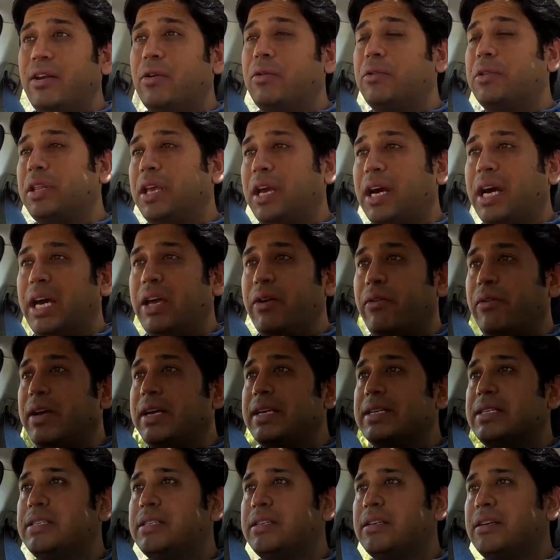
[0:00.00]
on the
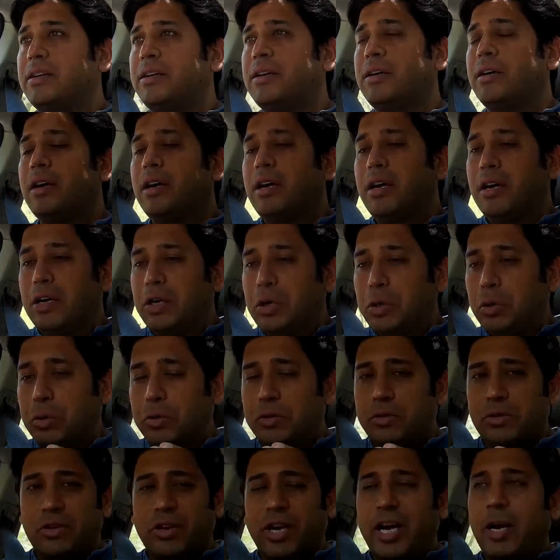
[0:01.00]
highways.
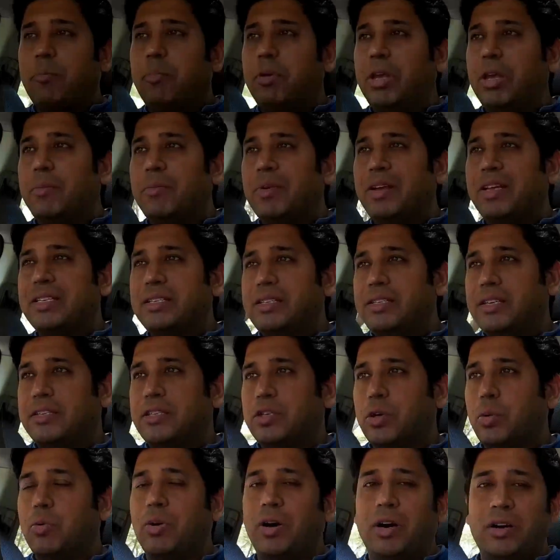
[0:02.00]
2000 RPM is just
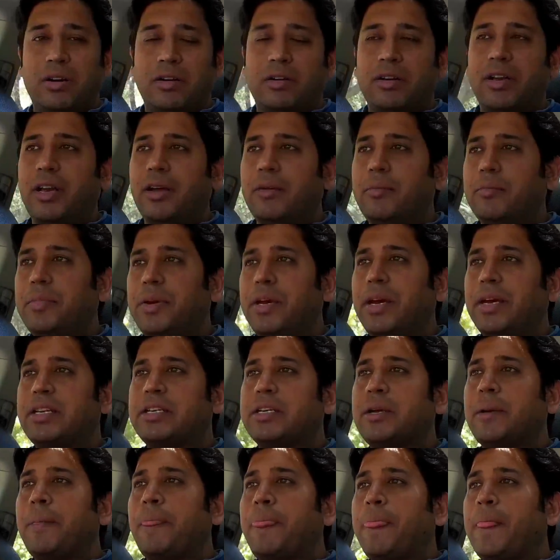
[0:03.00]
over 100
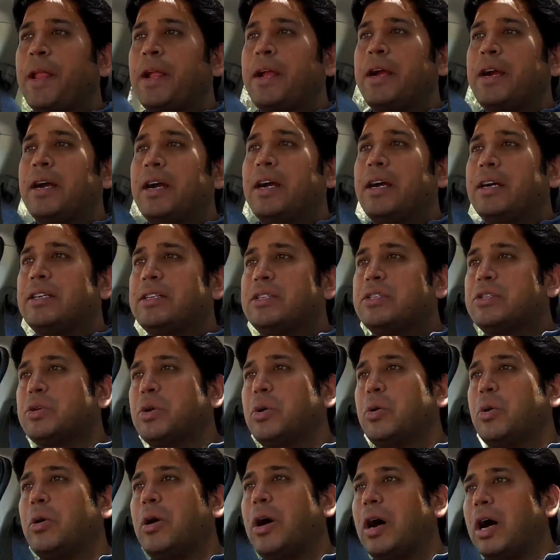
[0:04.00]
kmph.
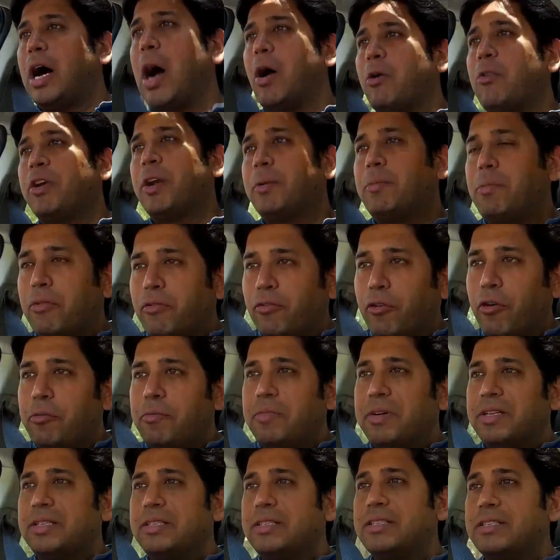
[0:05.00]
So outright
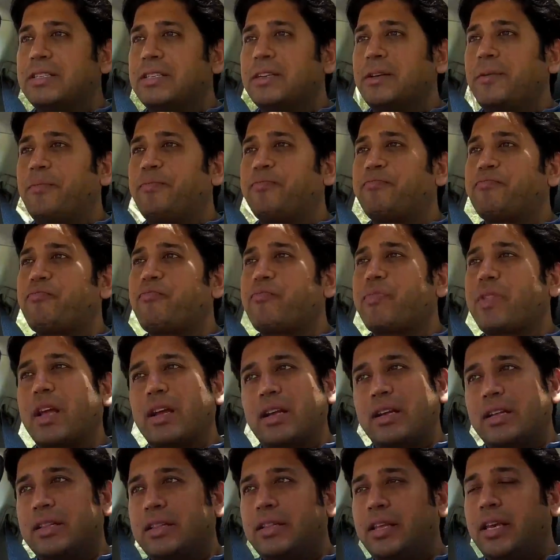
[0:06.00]
performance,
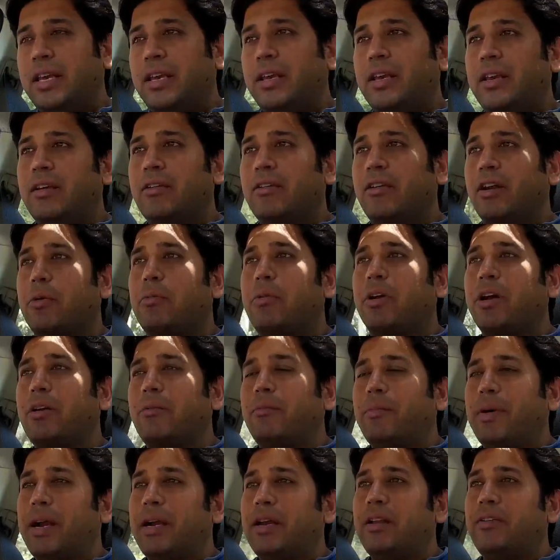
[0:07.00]
the rubber
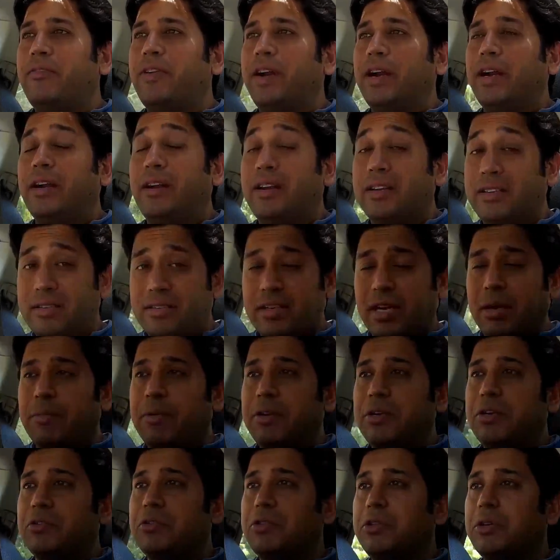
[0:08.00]
band effect does come
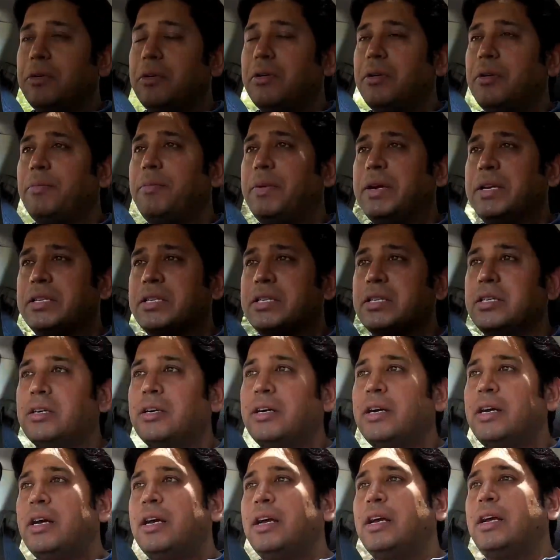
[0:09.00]
into the picture.
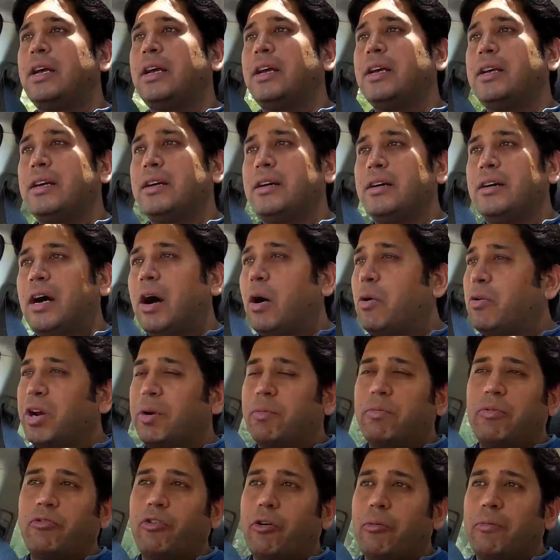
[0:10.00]
Outright
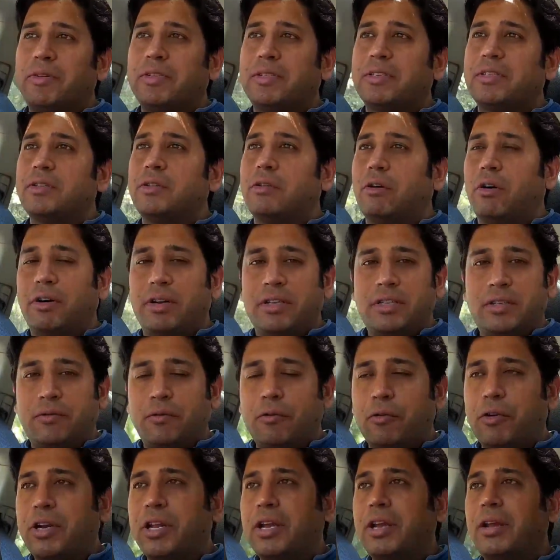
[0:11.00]
performance is not its
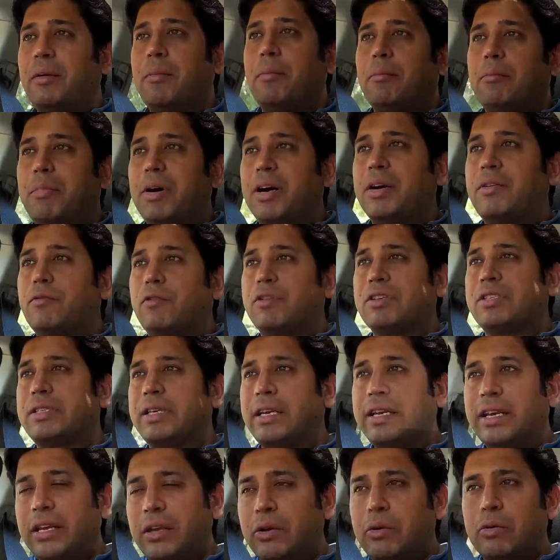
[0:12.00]
forte, but for
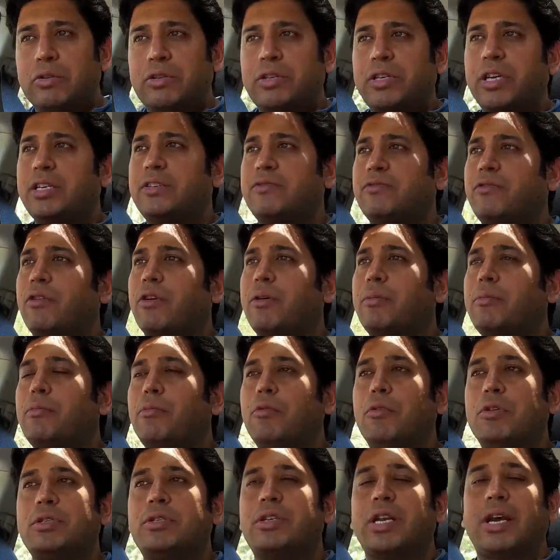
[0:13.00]
city usage, for
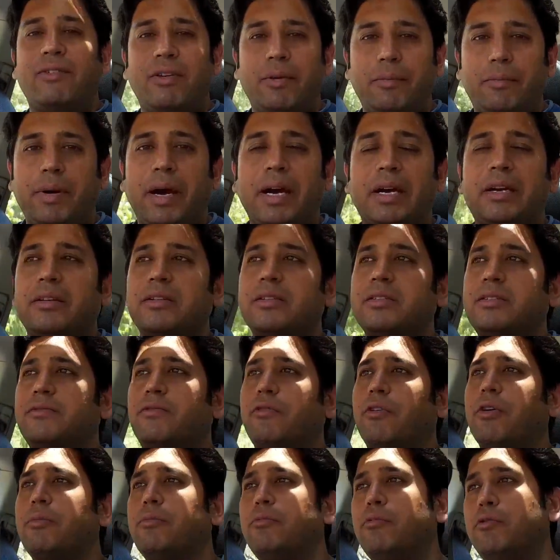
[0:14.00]
most driving patterns,
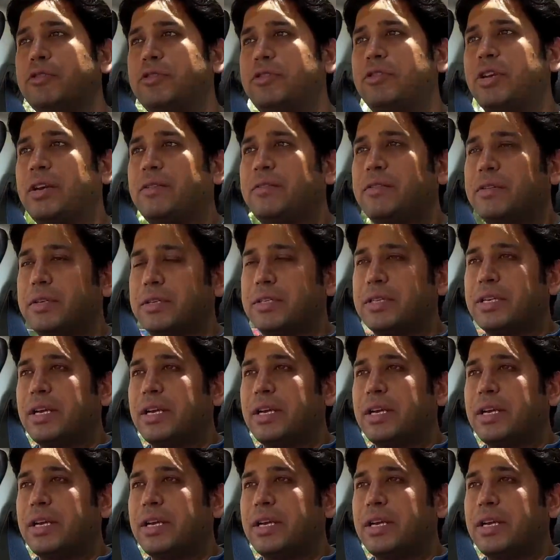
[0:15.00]
for most drivers,